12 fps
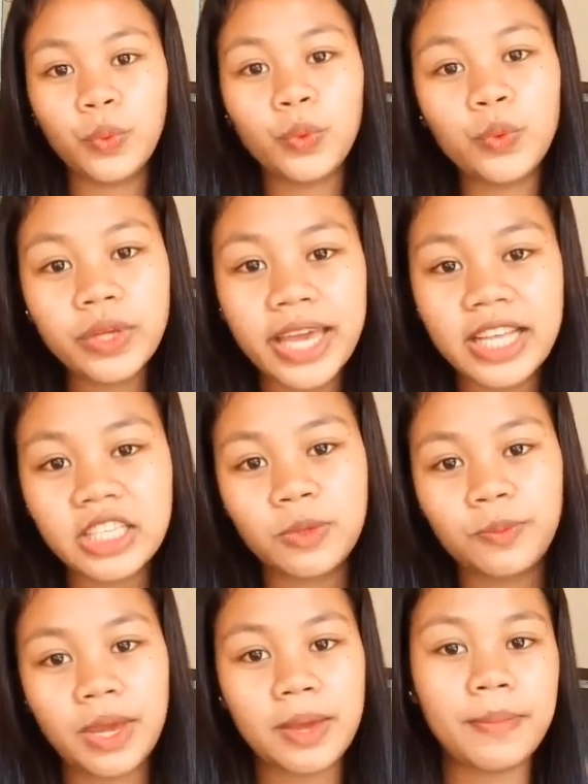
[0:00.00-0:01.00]
who gains
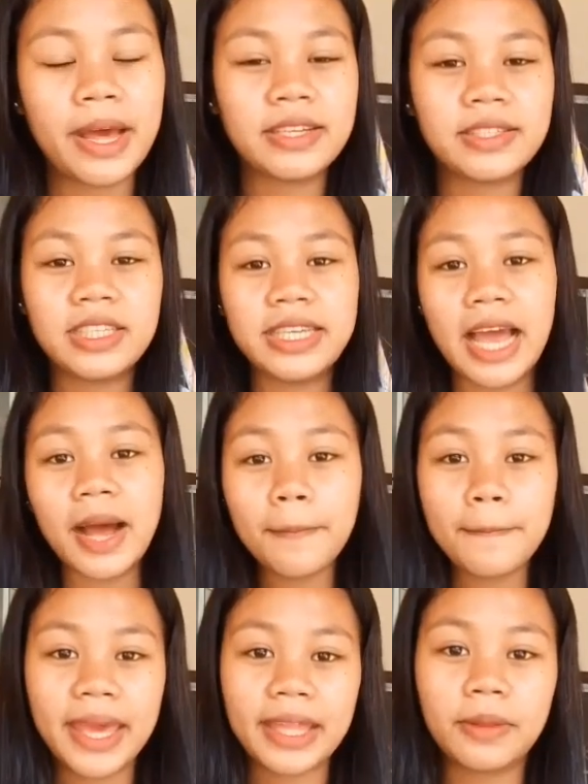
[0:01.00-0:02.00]
fame as a young
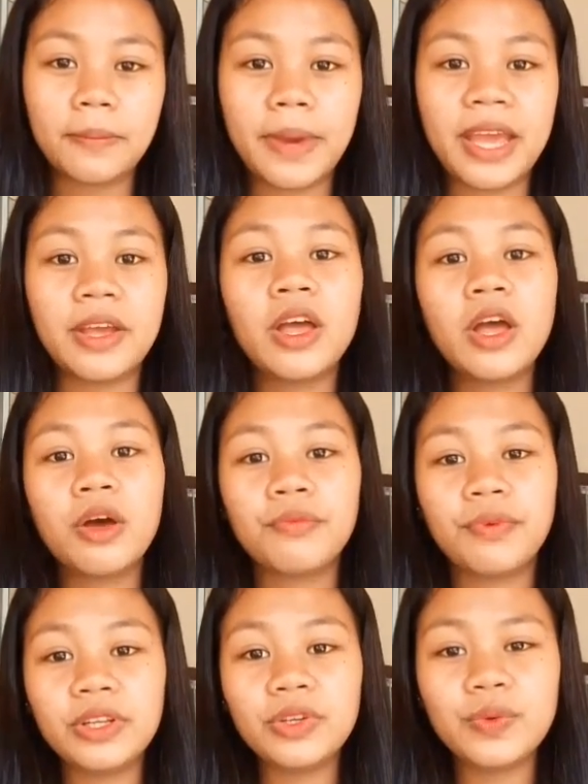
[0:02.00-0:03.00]
man by
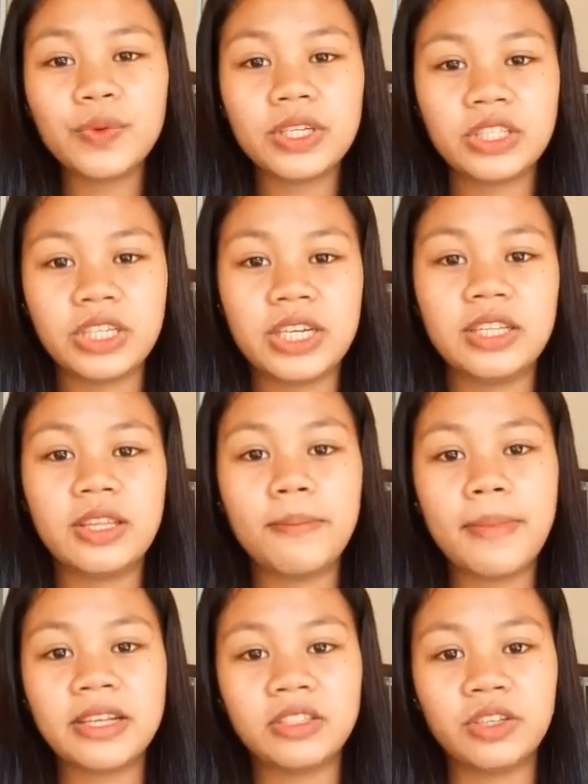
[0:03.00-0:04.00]
vanquishing the
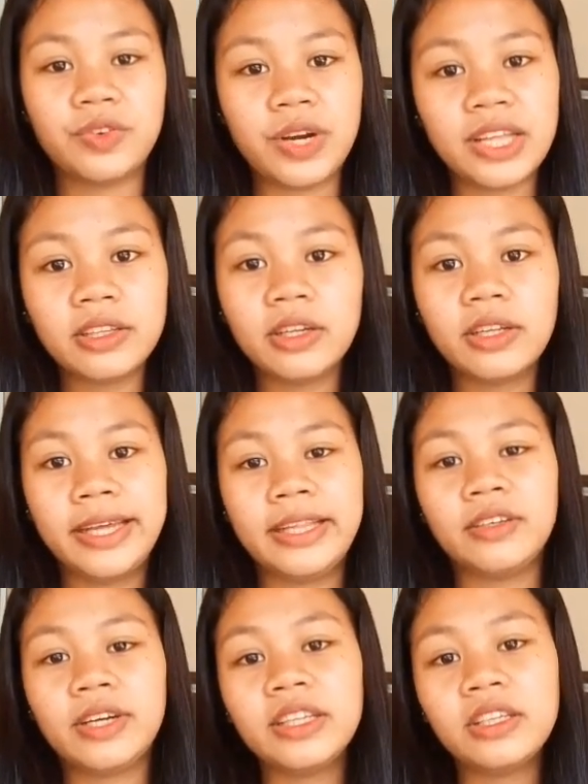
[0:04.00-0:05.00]
monster Grendel
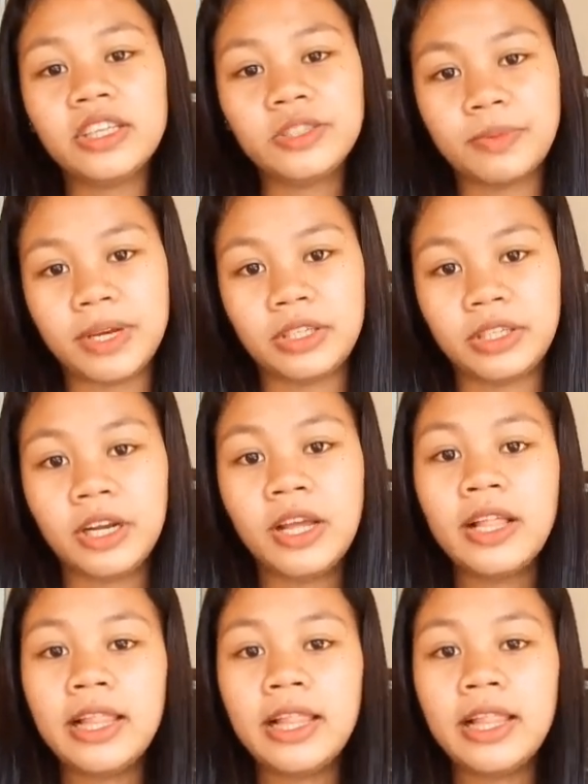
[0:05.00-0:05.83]
and Grendel's mother.